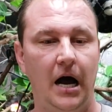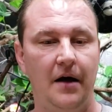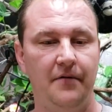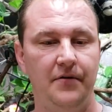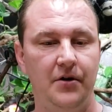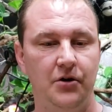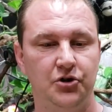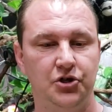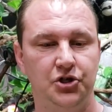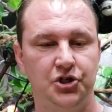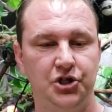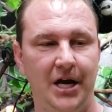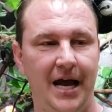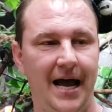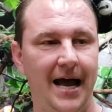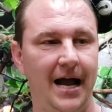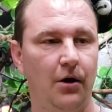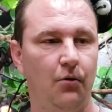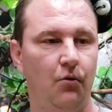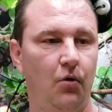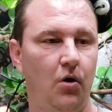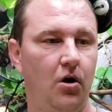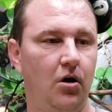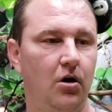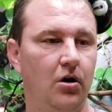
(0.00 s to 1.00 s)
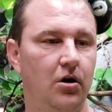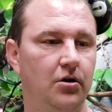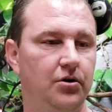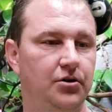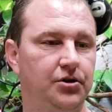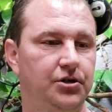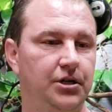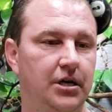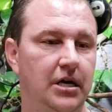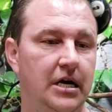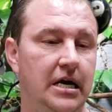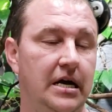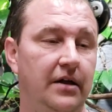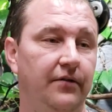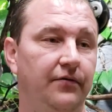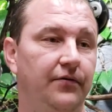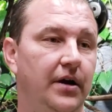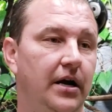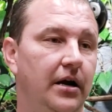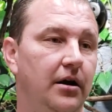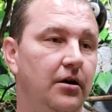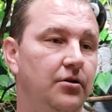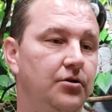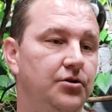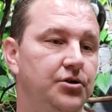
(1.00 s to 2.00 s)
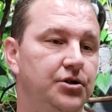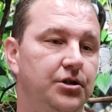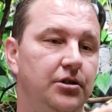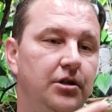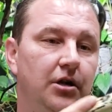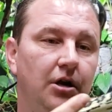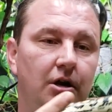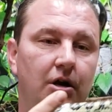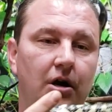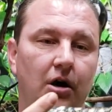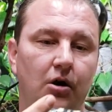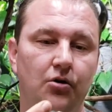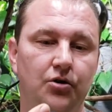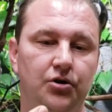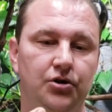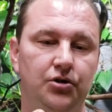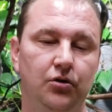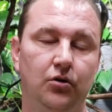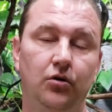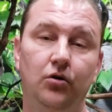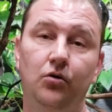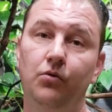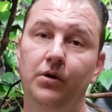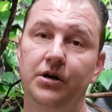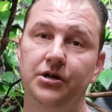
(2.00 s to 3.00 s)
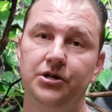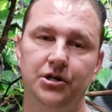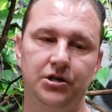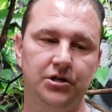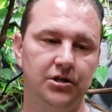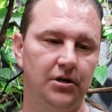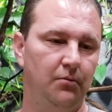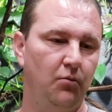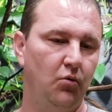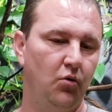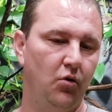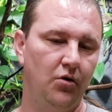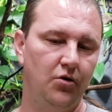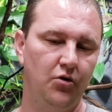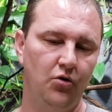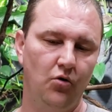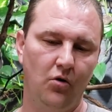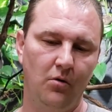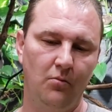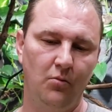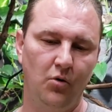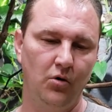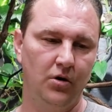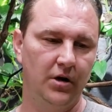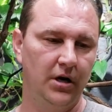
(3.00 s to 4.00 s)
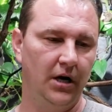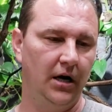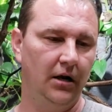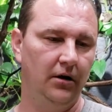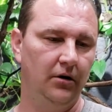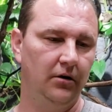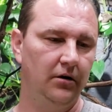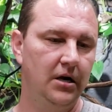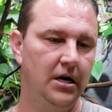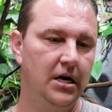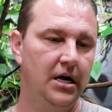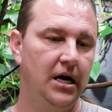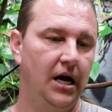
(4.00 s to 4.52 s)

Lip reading: There's jaguars. There's the coastal, which is a more normal color.